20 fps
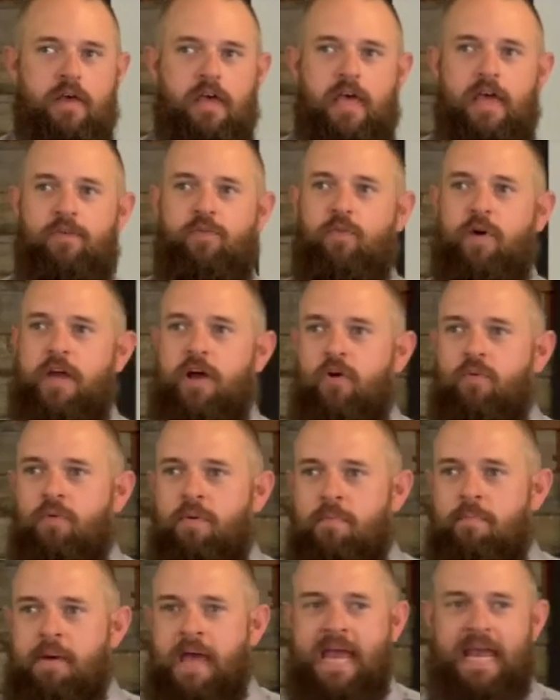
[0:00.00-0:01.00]
If we are
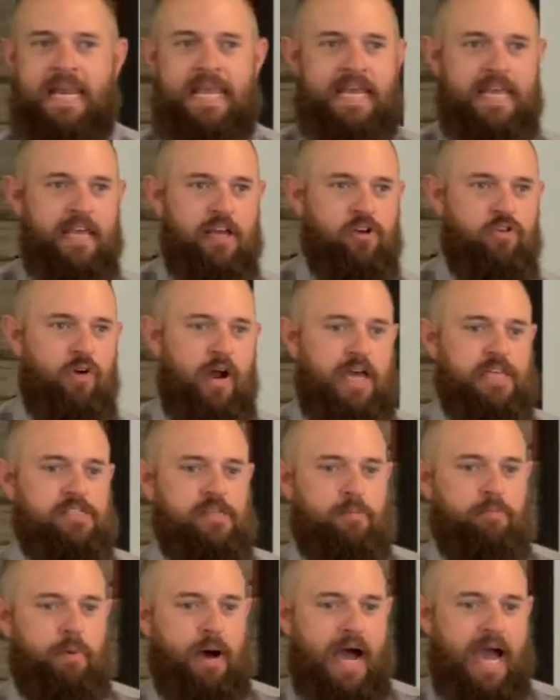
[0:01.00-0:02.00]
remaining in Christ,
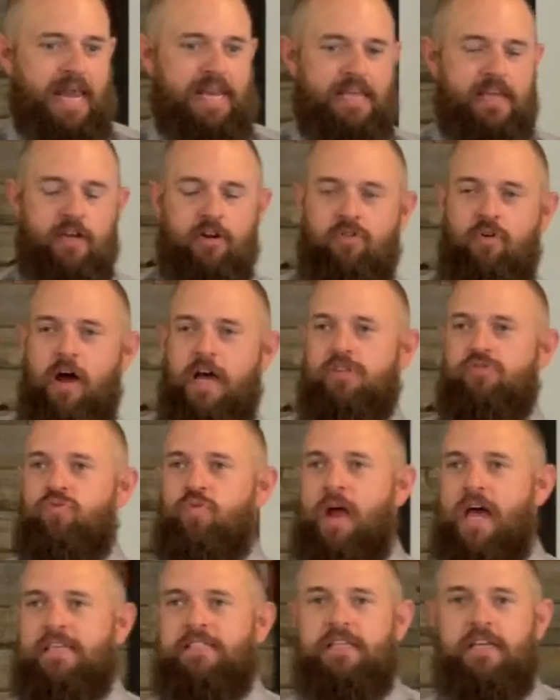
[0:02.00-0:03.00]
abiding in Christ,
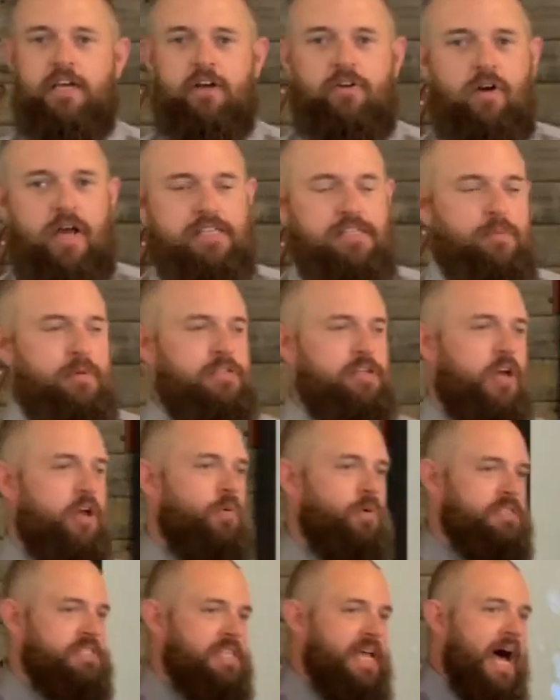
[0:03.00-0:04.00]
resting in Christ, let me tell you
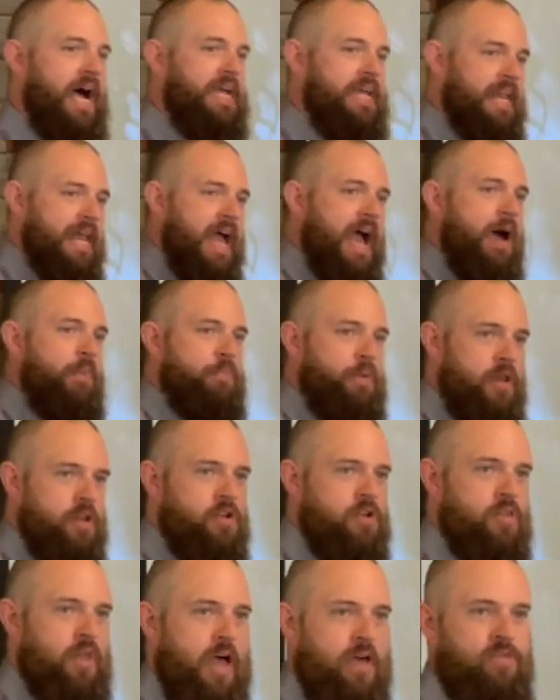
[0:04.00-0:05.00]
what's not going to happen in
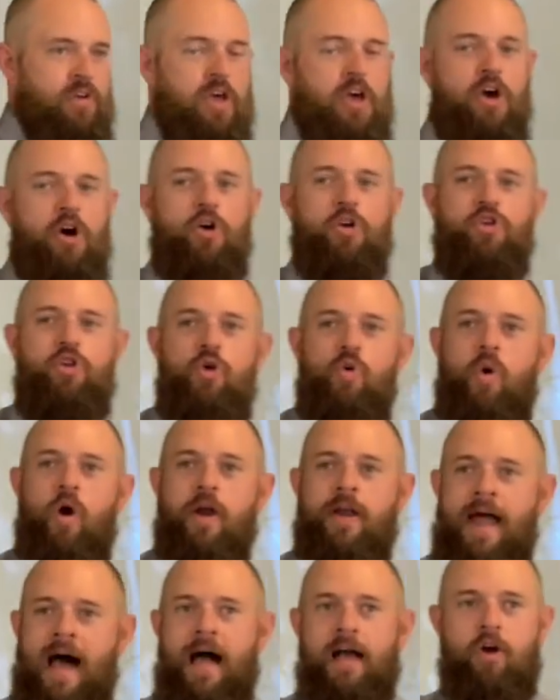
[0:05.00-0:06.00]
your life. You
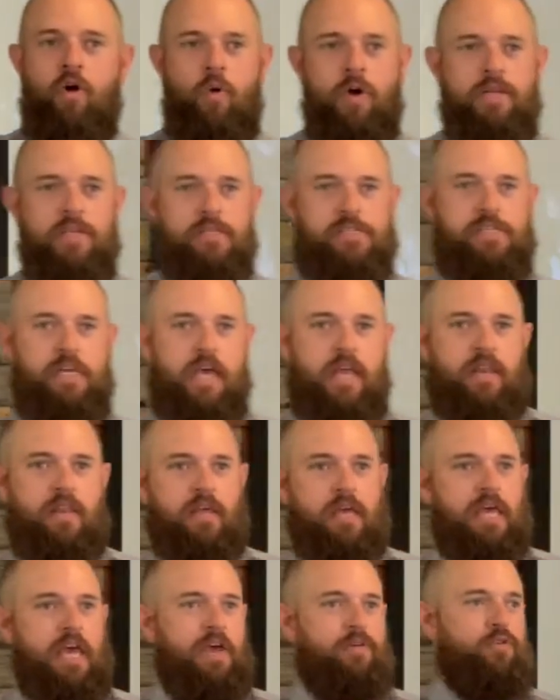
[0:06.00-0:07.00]
are not going to sin.
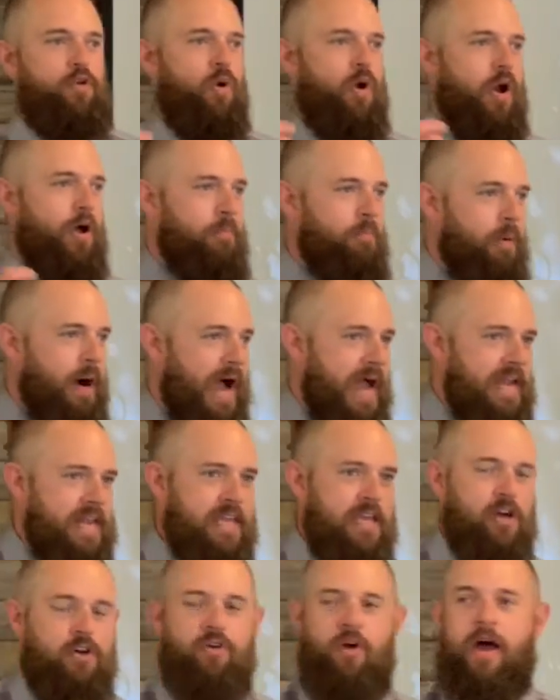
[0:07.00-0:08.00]
If you are
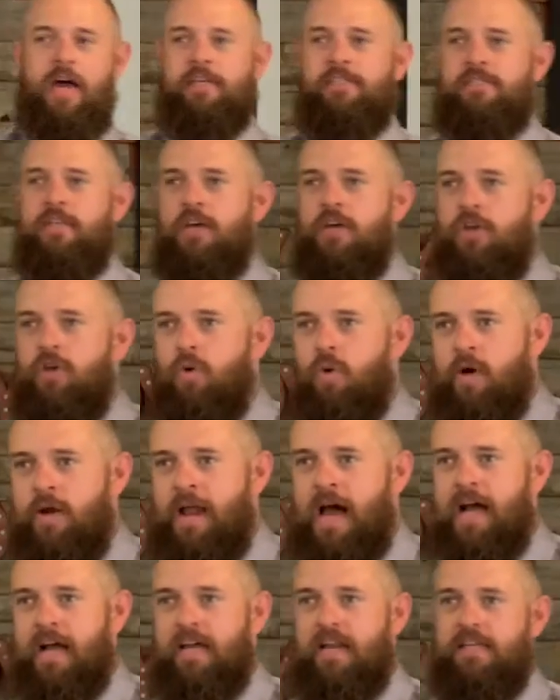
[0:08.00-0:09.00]
abiding in Christ, you are
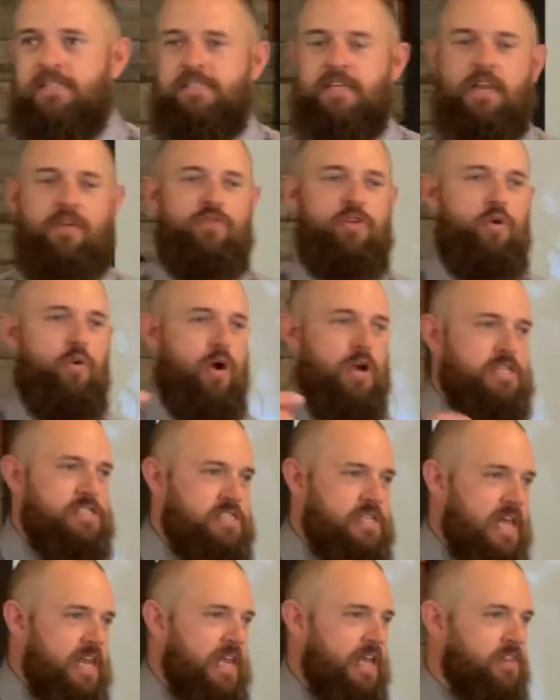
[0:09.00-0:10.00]
not going to sin. If you are
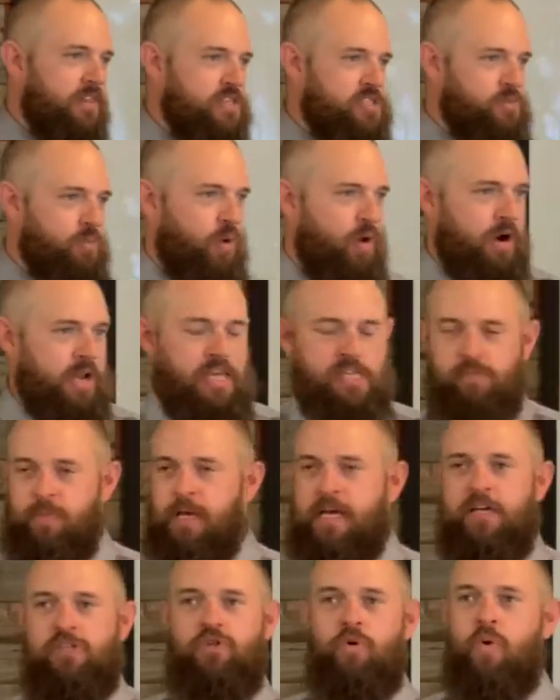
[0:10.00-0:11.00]
sinning this morning, it's
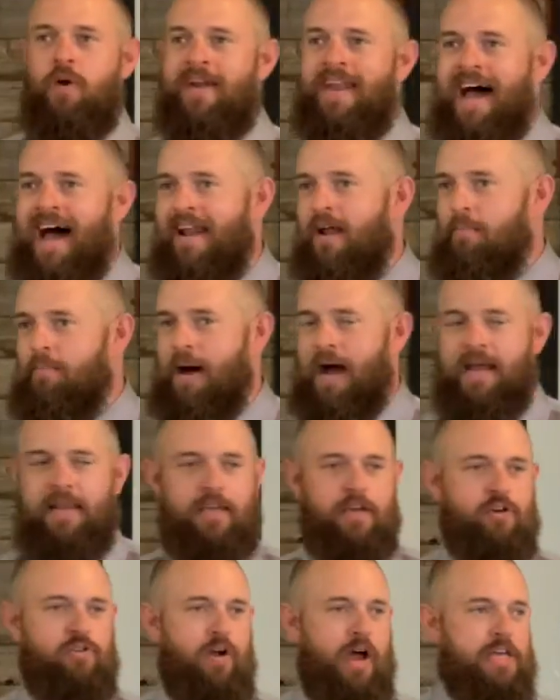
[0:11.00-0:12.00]
because you are not
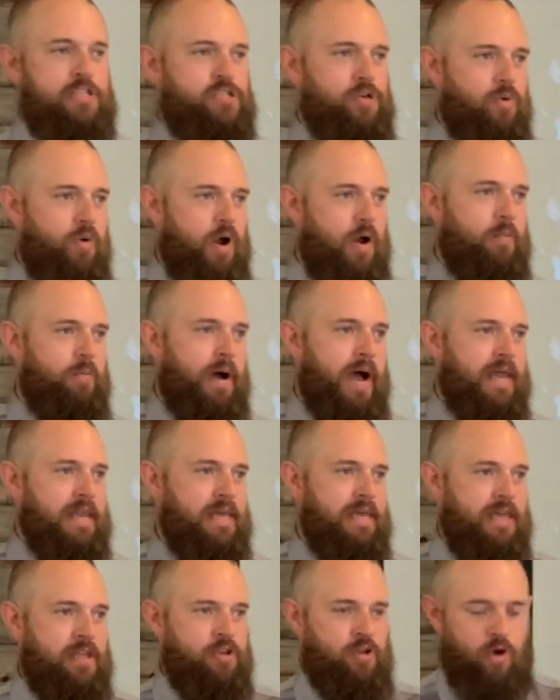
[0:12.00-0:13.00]
abiding in Christ. You are
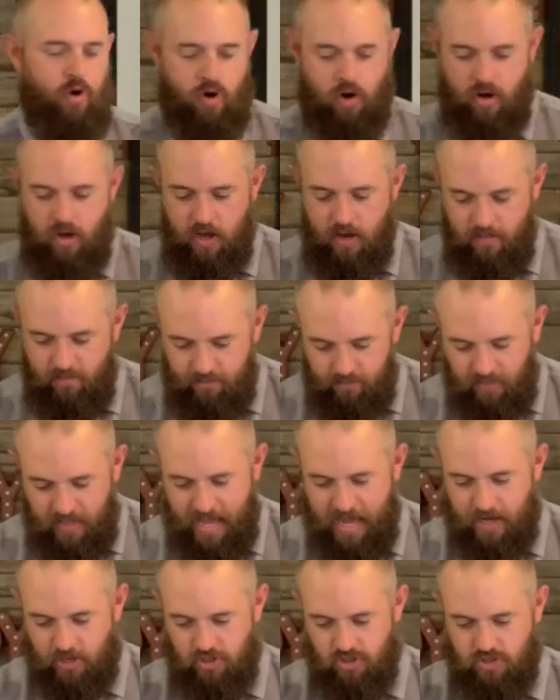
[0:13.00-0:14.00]
abiding in your
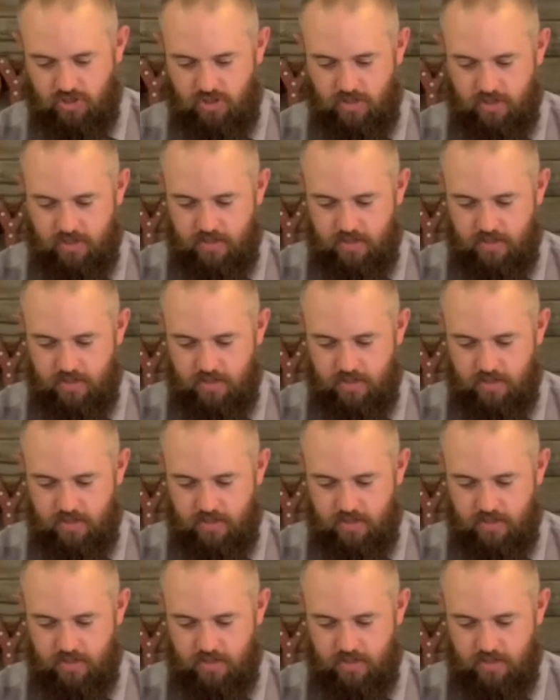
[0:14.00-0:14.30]
flesh.